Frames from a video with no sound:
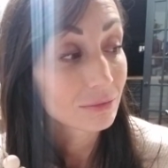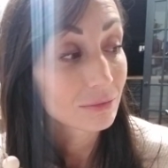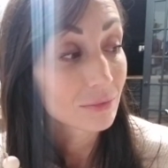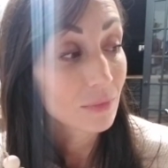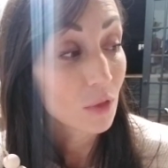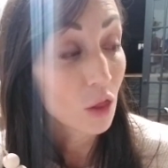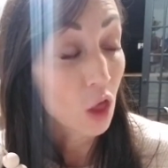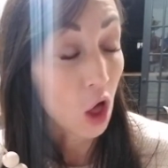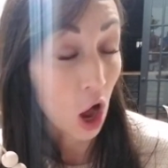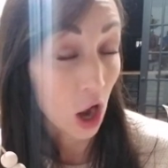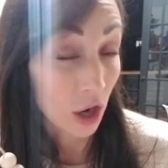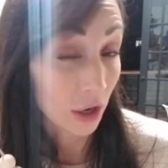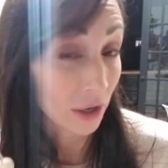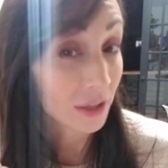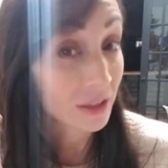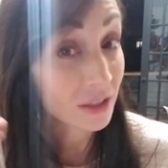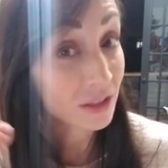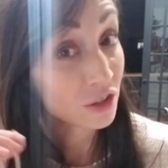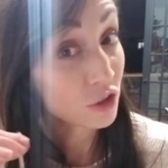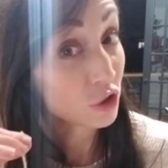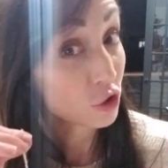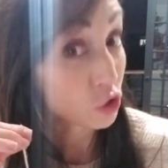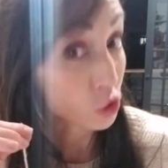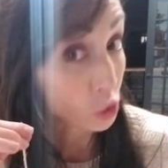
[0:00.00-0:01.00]

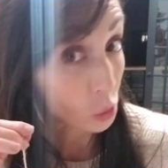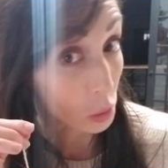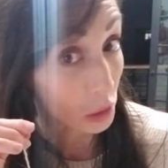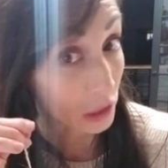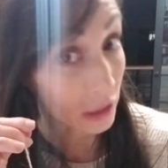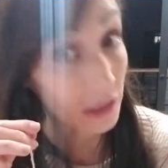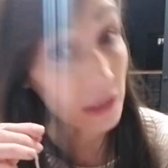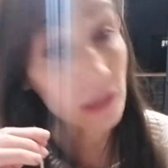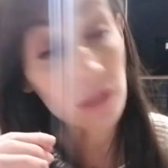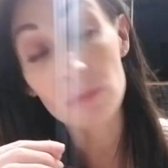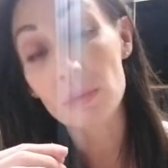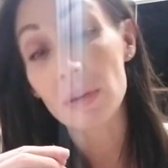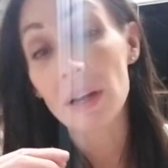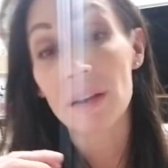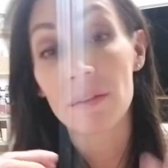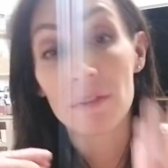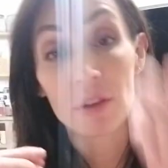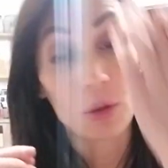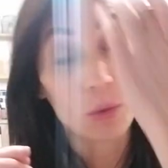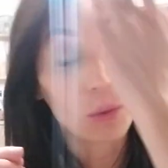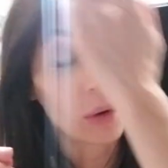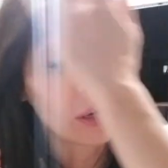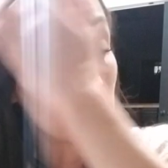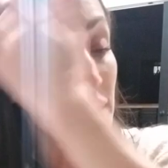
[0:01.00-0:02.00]
longest, shortest, whatever
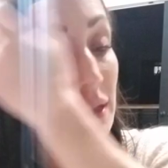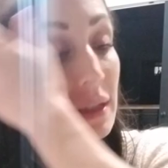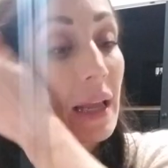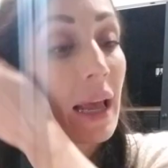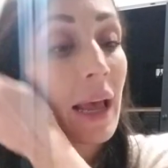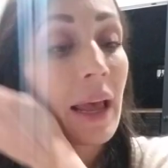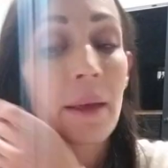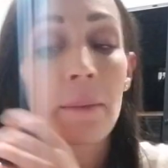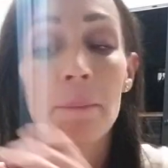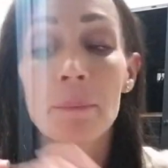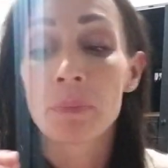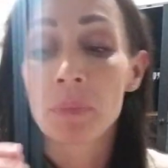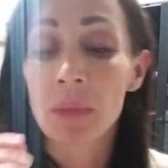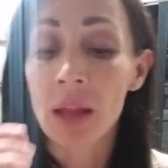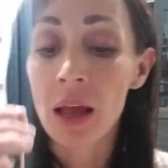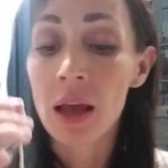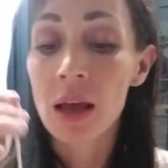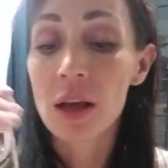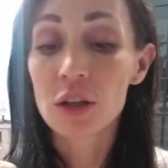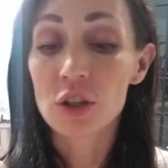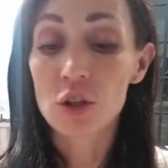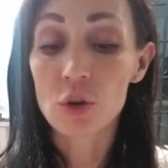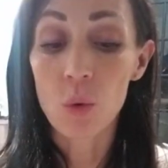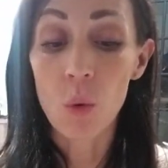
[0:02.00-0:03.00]
you wanna say,
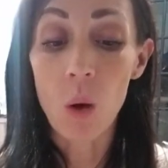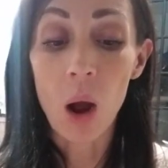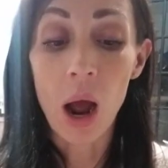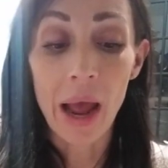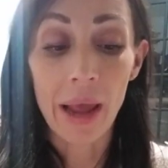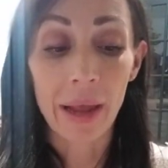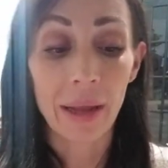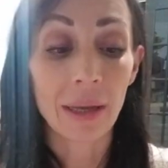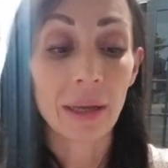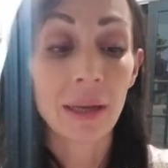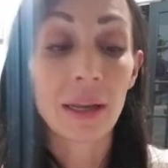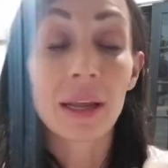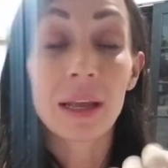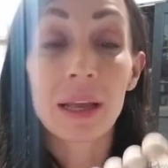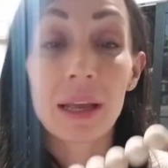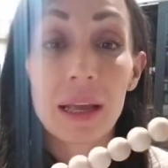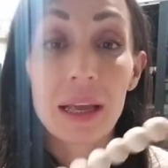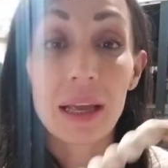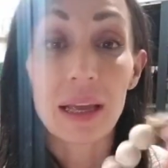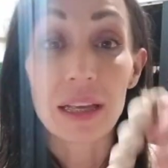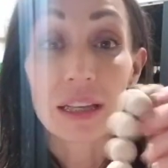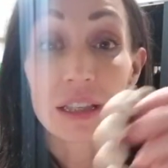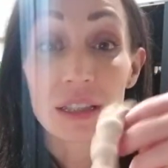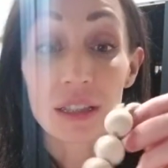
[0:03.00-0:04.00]
twine
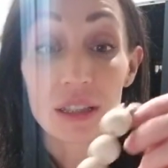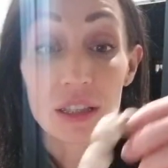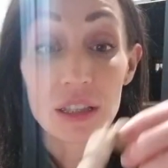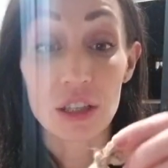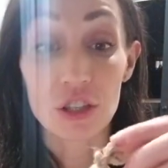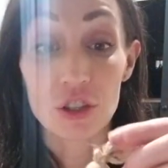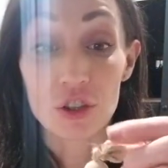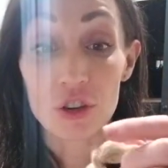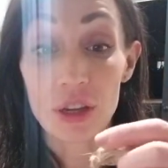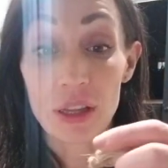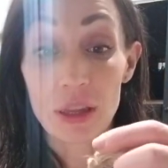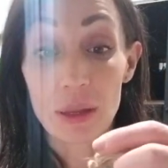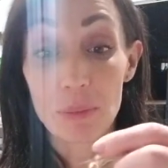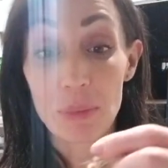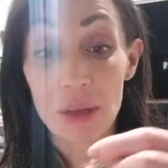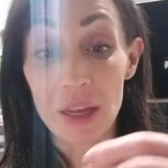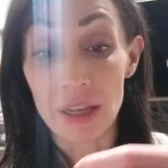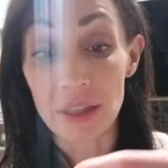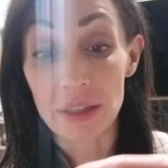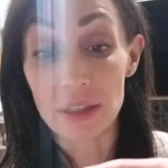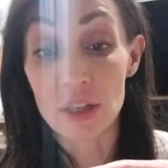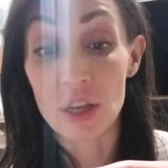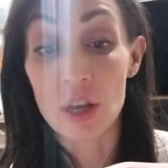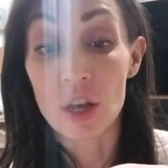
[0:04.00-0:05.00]
is to string the
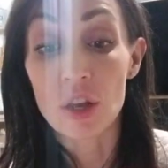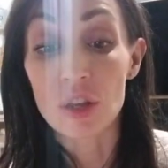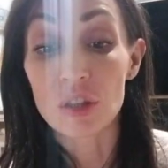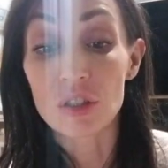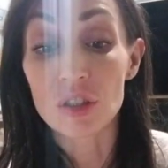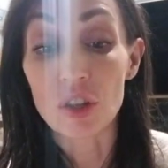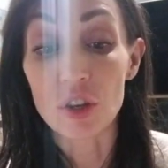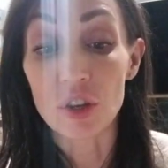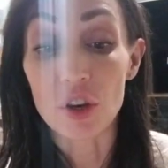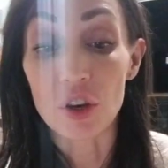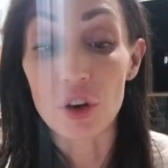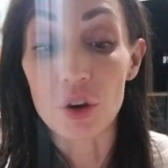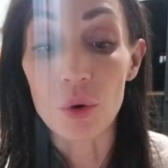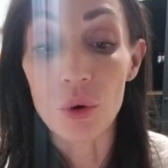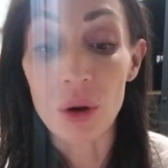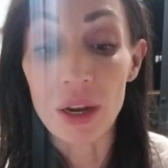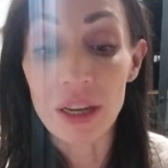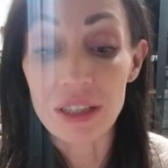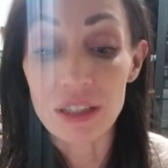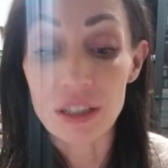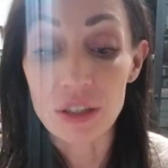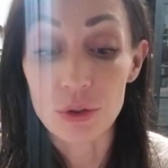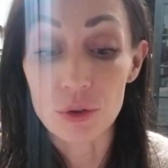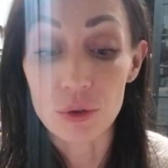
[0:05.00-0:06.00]
beads. So you're
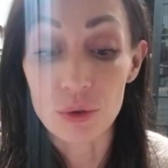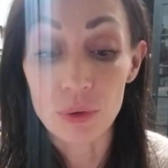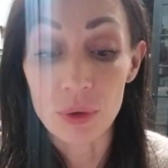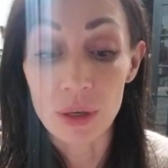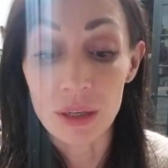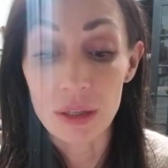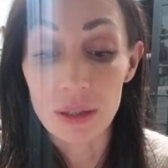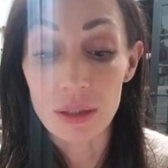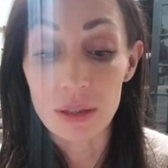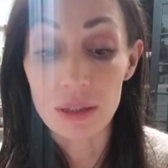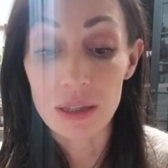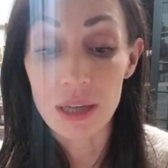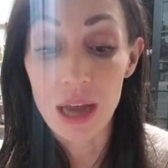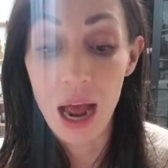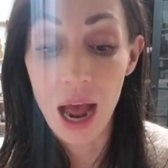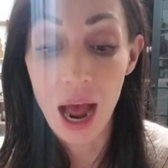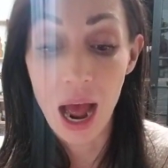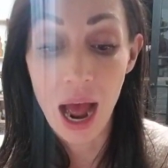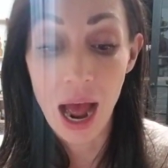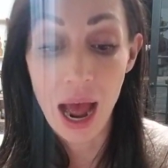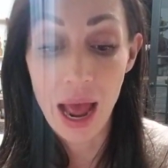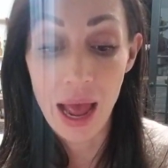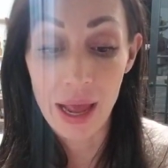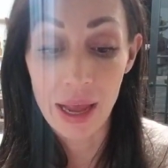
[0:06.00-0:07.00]
going to
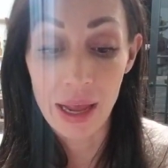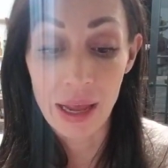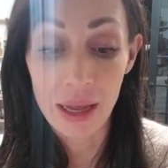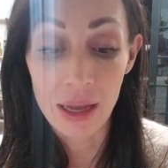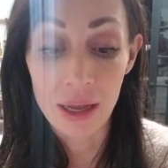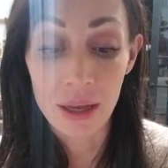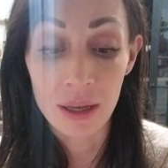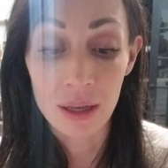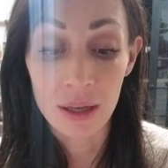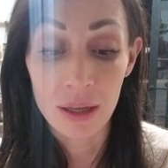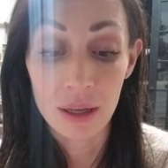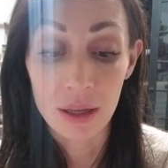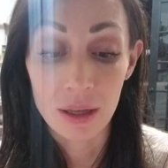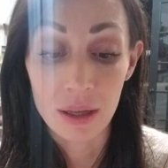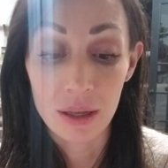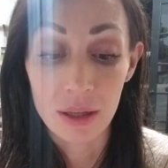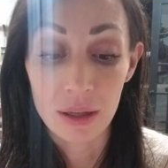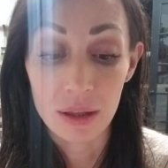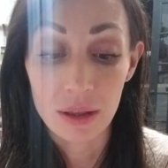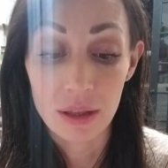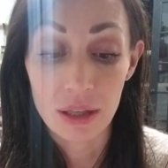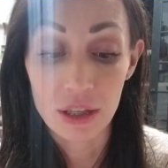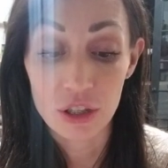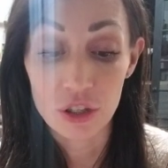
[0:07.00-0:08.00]
tie
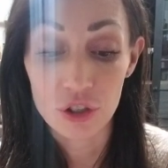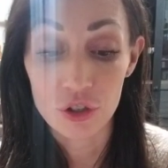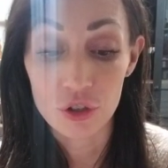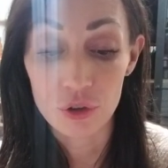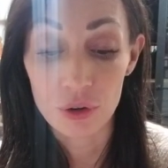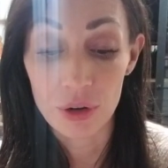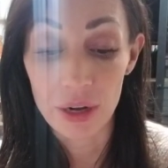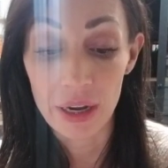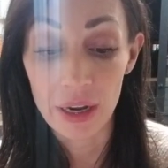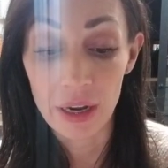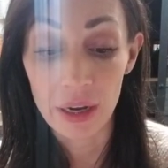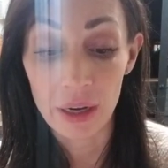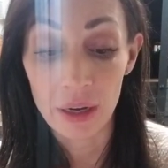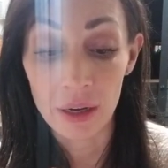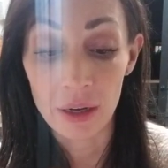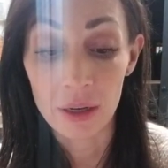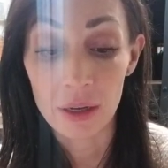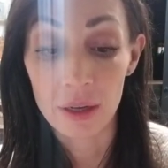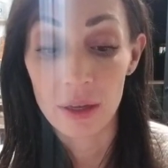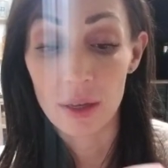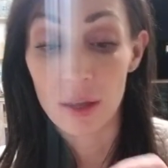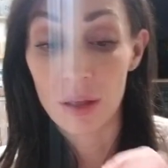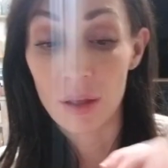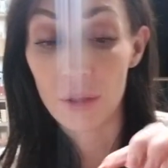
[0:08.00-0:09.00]
the string
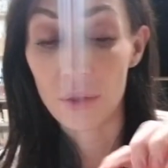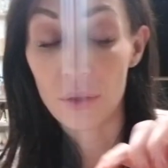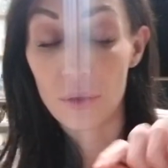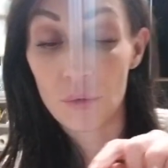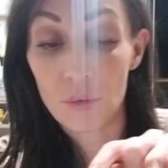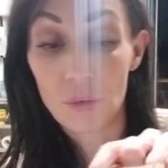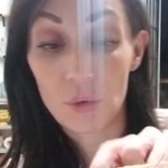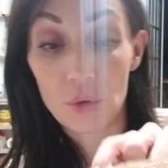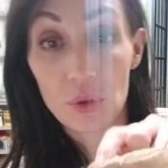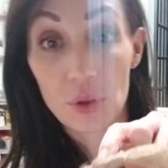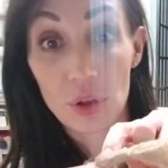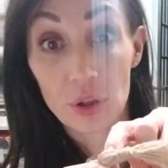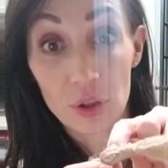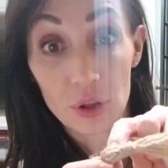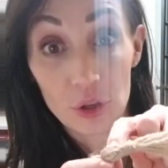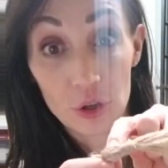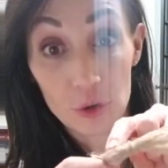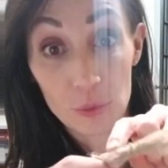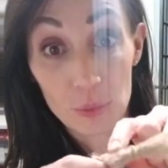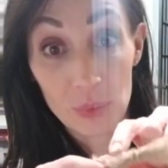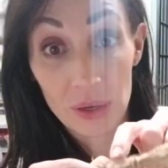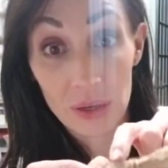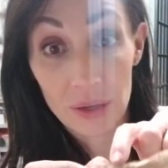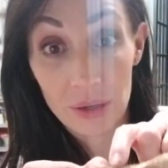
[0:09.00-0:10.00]
through the
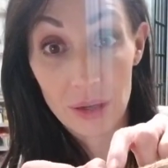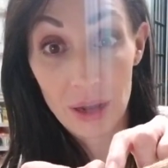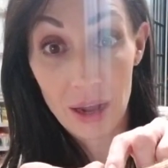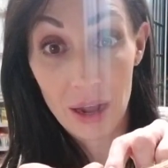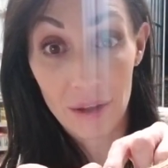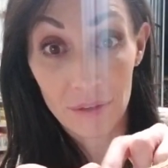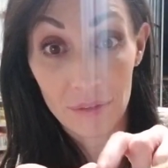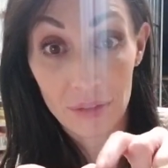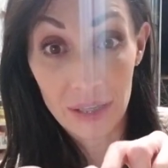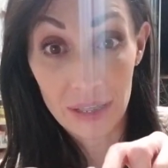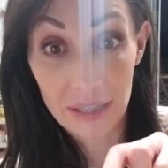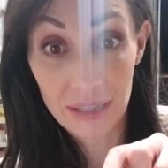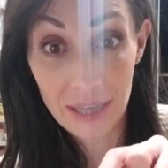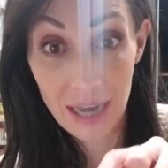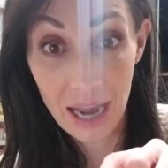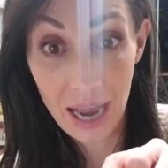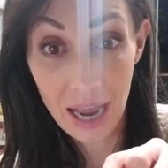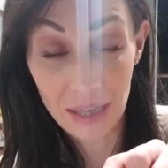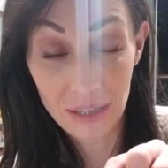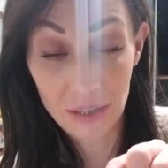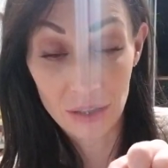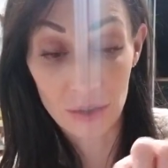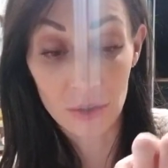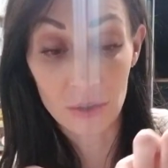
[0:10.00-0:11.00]
loop of this
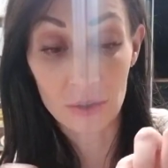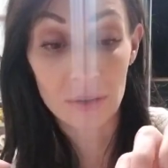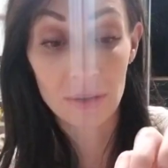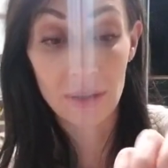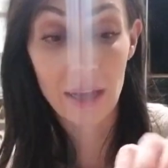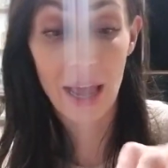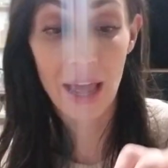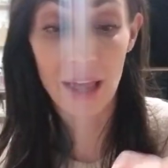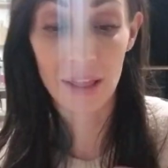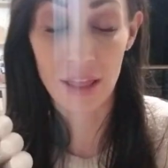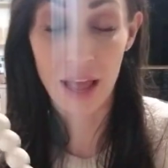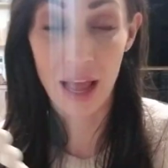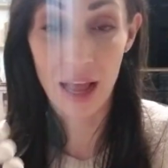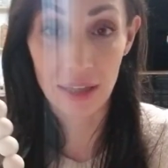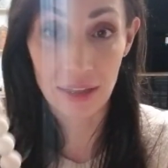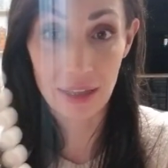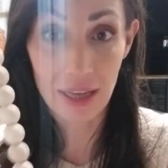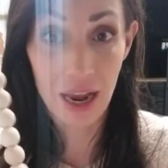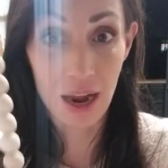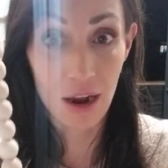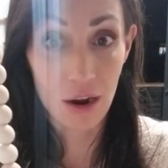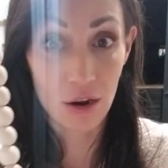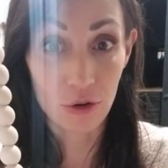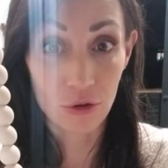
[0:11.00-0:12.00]
tassel, and that's
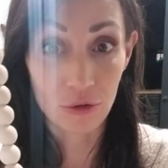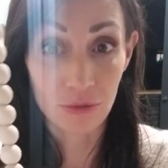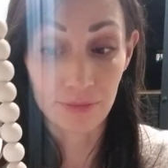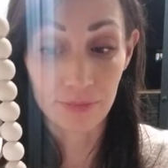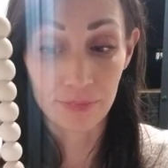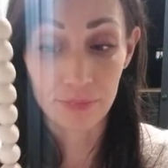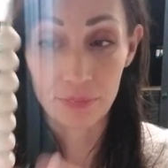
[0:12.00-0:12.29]
how